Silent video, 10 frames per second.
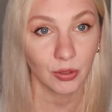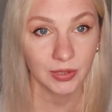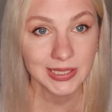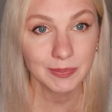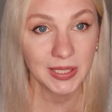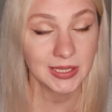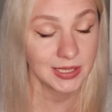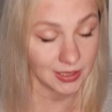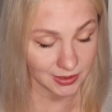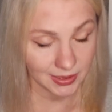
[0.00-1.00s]
So this
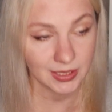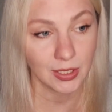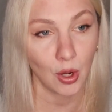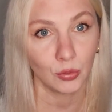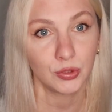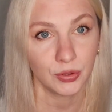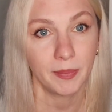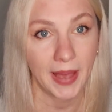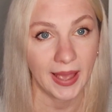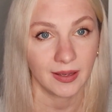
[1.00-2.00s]
means he didn't go to
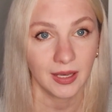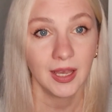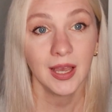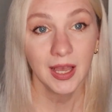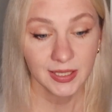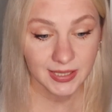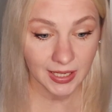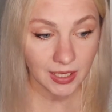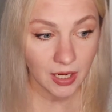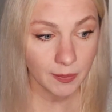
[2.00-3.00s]
the bank.
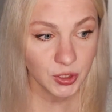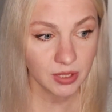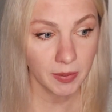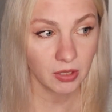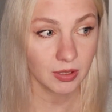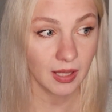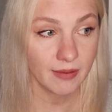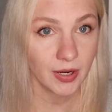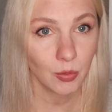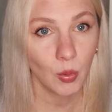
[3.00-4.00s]
Second option about the
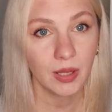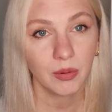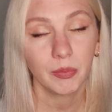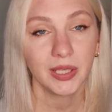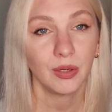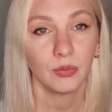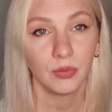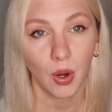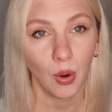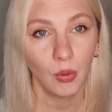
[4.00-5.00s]
lover, well, we
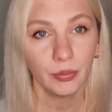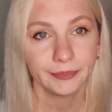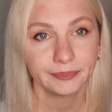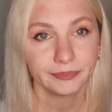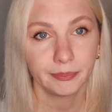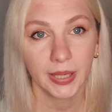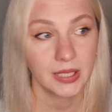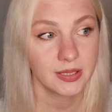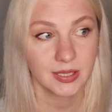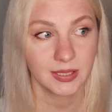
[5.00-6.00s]
don't know.
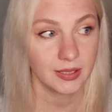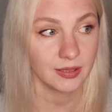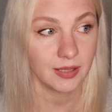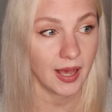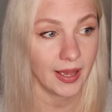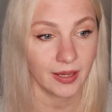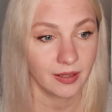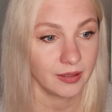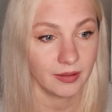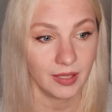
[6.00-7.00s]
But still,
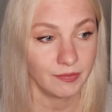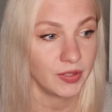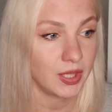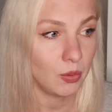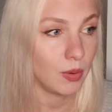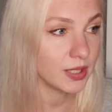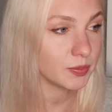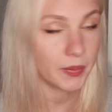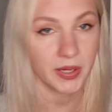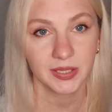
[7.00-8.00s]
like, if he
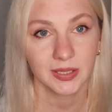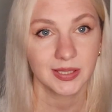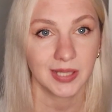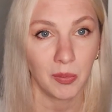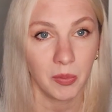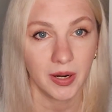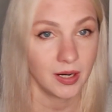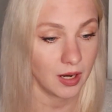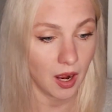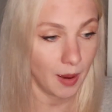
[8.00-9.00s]
was present
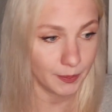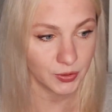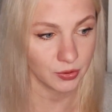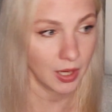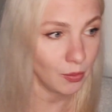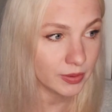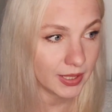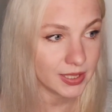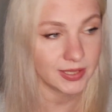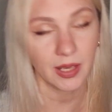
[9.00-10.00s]
somewhere, up to
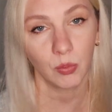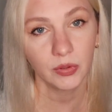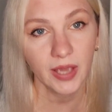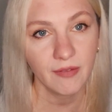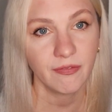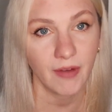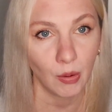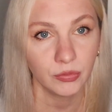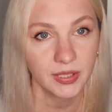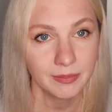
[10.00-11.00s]
nowadays, they would have
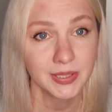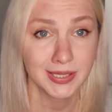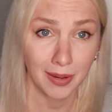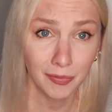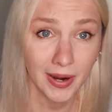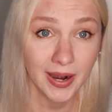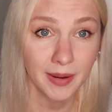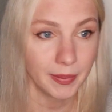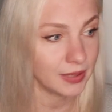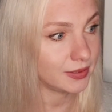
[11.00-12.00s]
found him
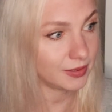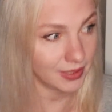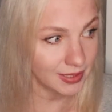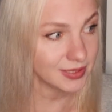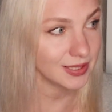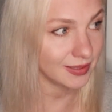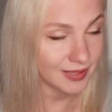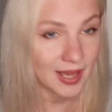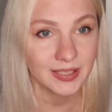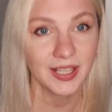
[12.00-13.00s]
somewhere, but he's
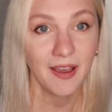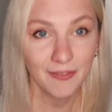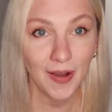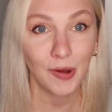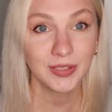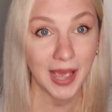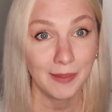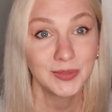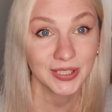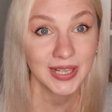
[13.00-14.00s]
not found
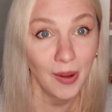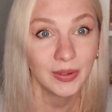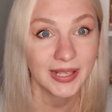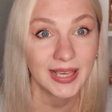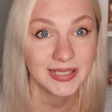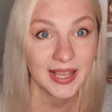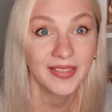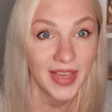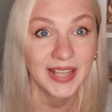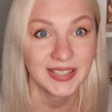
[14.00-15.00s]
up to
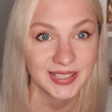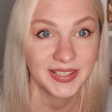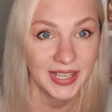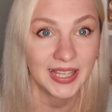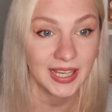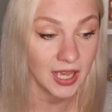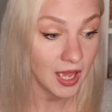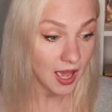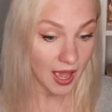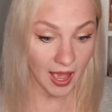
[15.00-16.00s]
nowadays. That's the thing.
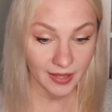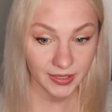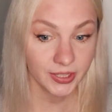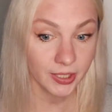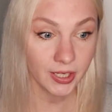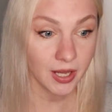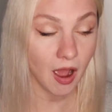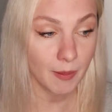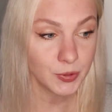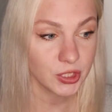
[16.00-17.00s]
And the third
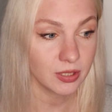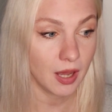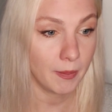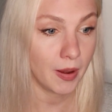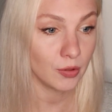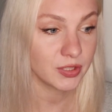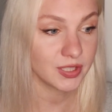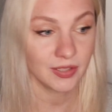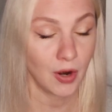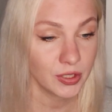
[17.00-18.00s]
option about
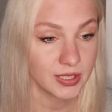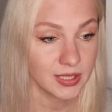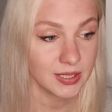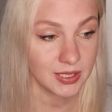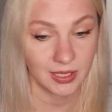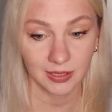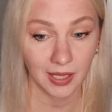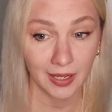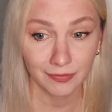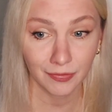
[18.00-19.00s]
cirrhosis, he
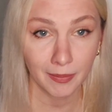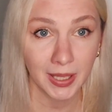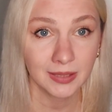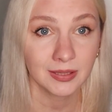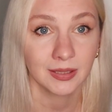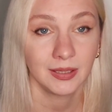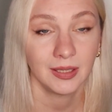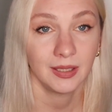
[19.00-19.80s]
died from it.